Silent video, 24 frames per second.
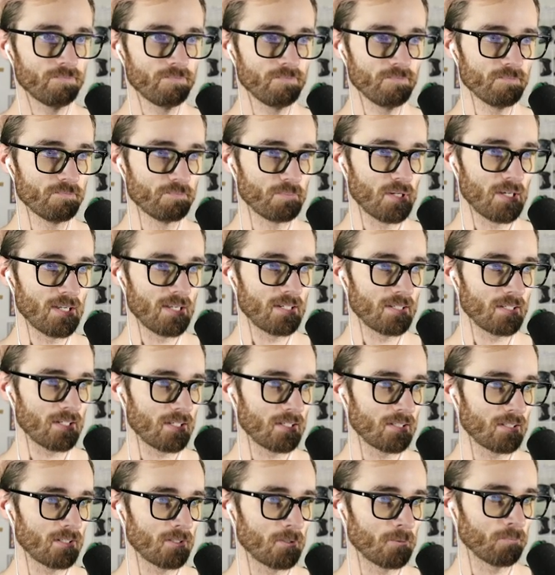But,
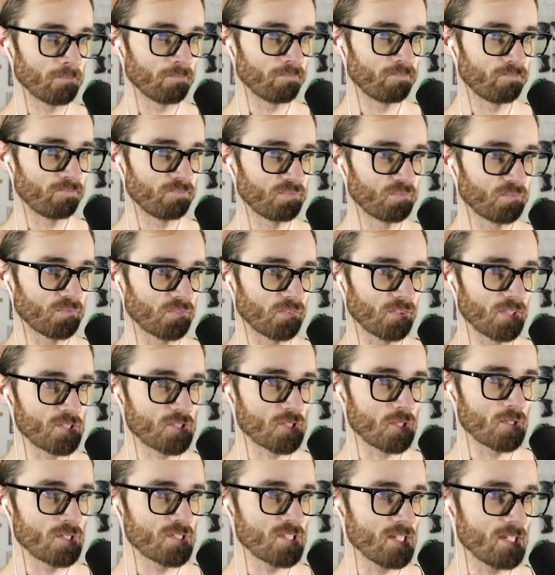um, let's
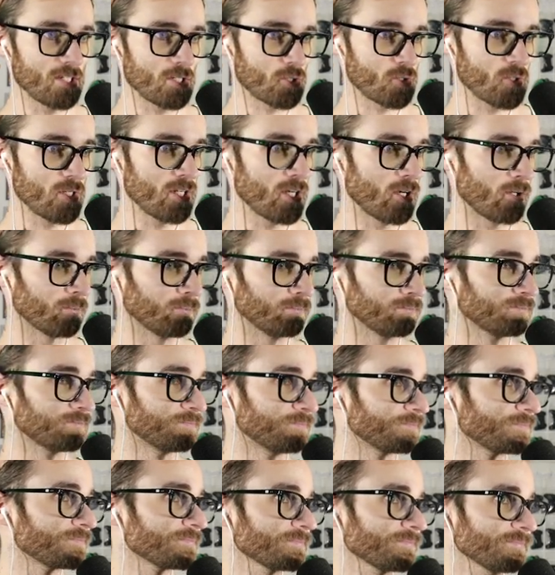go to Sandy's Tree Dome.
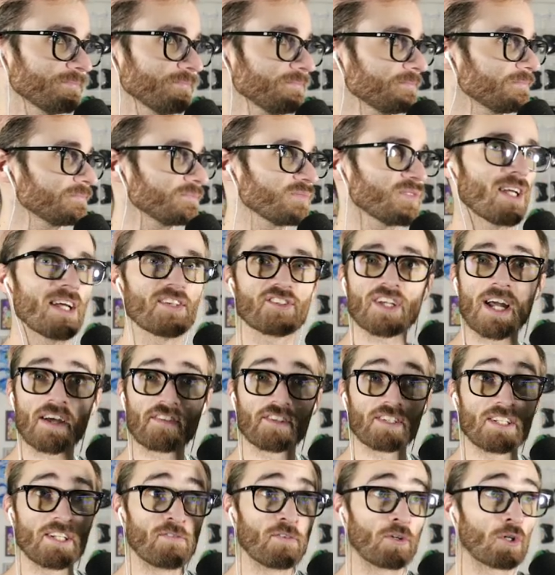It's got the
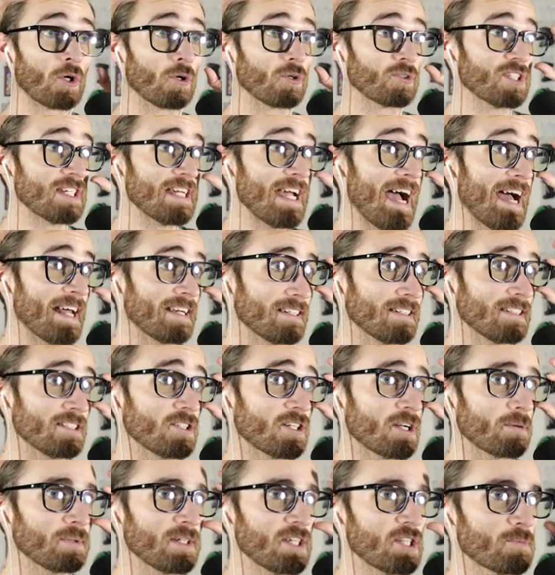difficulty added. You
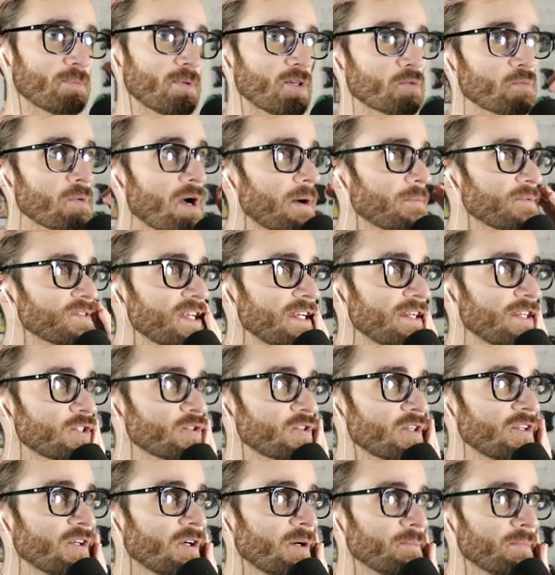can play SpongeBob, Sandy's
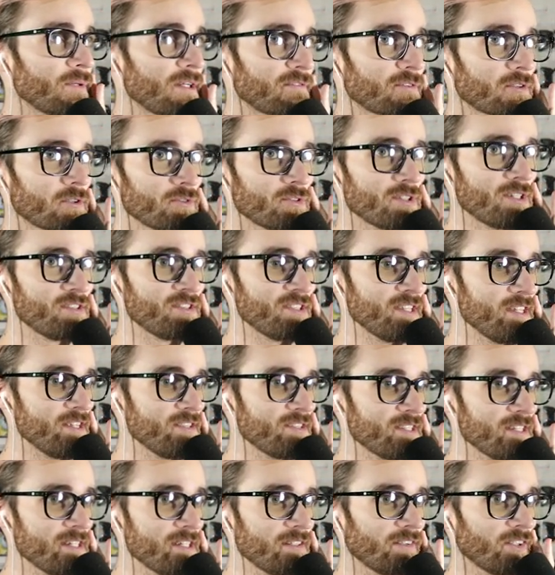Tree Dome. Difficulty's
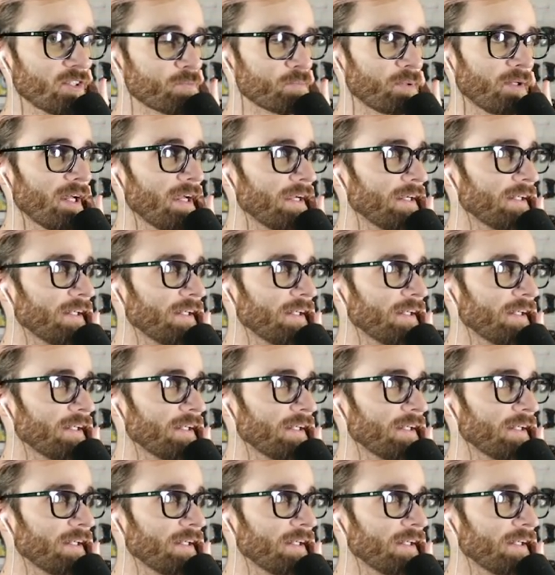easy. Let's play.